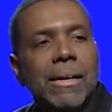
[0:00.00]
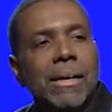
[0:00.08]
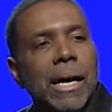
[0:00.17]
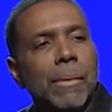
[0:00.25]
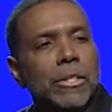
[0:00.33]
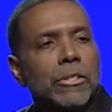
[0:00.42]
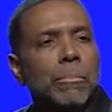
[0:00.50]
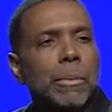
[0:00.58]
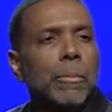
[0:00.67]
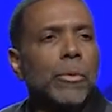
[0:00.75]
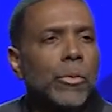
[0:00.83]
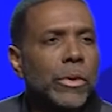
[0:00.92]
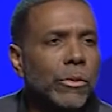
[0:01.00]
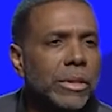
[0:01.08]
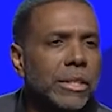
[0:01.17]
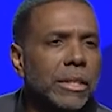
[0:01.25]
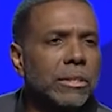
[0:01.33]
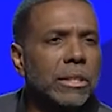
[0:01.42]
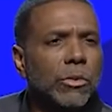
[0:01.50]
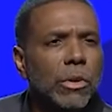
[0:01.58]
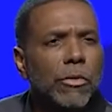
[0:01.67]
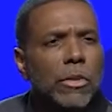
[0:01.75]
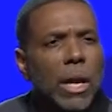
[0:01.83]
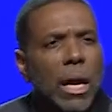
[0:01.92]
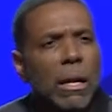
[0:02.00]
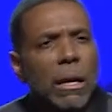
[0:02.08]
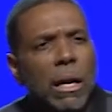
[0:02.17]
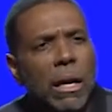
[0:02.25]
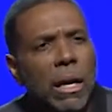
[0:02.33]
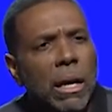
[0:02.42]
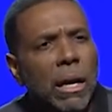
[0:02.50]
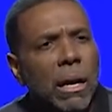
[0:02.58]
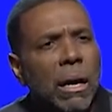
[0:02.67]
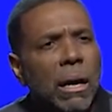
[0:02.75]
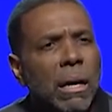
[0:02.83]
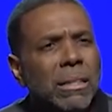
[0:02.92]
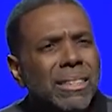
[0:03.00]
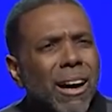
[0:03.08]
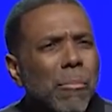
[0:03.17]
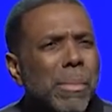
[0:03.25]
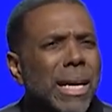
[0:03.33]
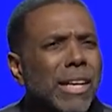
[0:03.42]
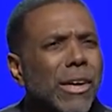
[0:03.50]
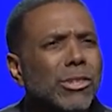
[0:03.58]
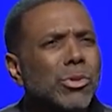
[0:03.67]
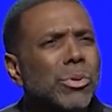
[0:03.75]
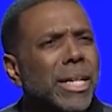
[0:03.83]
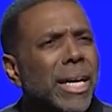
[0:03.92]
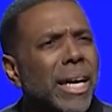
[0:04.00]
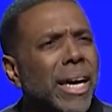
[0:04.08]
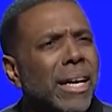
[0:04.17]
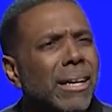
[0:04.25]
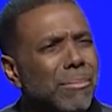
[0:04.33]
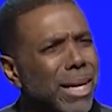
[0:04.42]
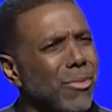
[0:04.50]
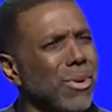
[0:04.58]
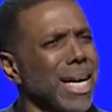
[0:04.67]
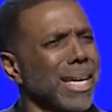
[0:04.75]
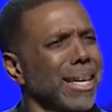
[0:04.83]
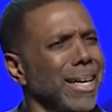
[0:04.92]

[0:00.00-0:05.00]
I met some people recently. They said, Creflo Dollar." He said, Oh man, I thought you were dead. I'm like, What?